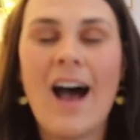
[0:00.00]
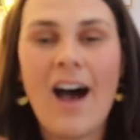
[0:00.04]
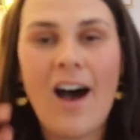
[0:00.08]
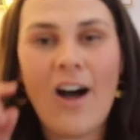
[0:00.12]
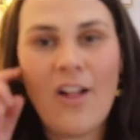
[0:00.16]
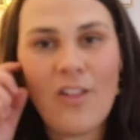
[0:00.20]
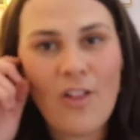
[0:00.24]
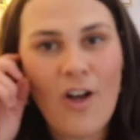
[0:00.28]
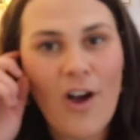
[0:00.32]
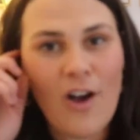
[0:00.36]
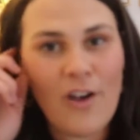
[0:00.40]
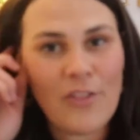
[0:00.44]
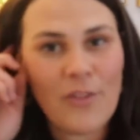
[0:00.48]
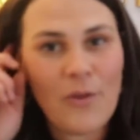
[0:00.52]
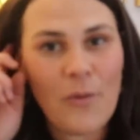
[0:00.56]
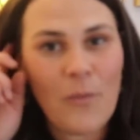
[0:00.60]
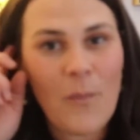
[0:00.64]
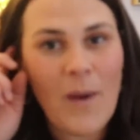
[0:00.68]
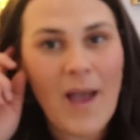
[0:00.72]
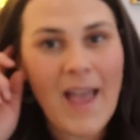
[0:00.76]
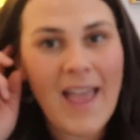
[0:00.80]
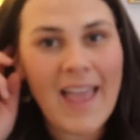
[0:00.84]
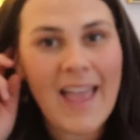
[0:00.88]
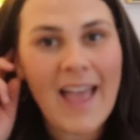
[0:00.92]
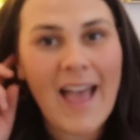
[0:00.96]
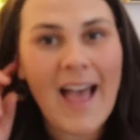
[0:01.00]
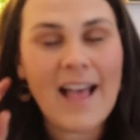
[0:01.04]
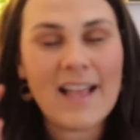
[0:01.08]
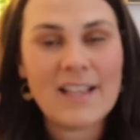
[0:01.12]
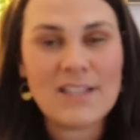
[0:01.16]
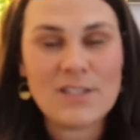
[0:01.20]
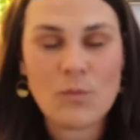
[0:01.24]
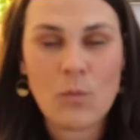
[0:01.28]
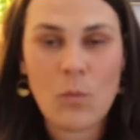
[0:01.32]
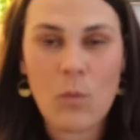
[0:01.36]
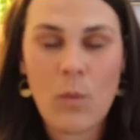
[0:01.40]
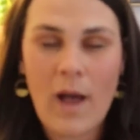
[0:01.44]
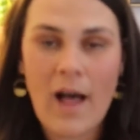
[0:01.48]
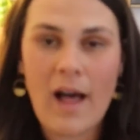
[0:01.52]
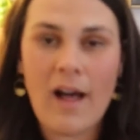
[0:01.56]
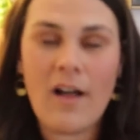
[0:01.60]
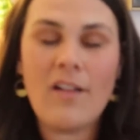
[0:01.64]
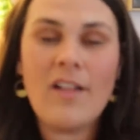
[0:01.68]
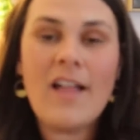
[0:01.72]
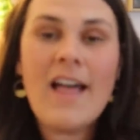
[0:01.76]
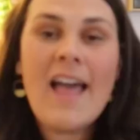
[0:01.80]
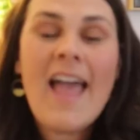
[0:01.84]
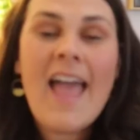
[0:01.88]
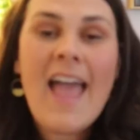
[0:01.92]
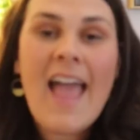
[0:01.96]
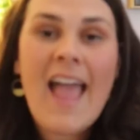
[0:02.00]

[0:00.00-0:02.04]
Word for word: along the way as well.